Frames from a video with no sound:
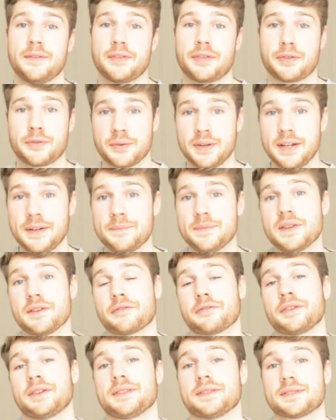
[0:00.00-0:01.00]
3
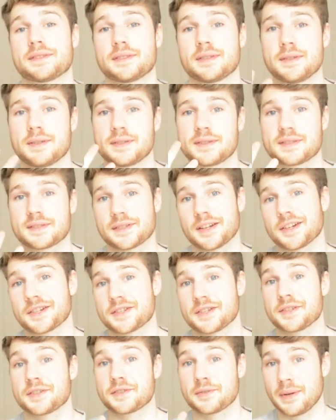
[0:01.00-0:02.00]
different
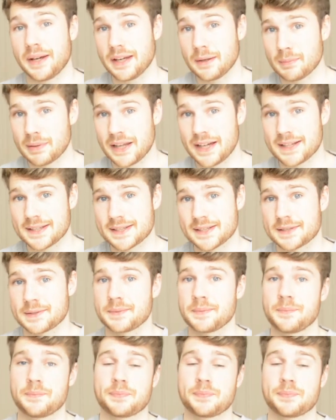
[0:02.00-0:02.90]
starter training plans.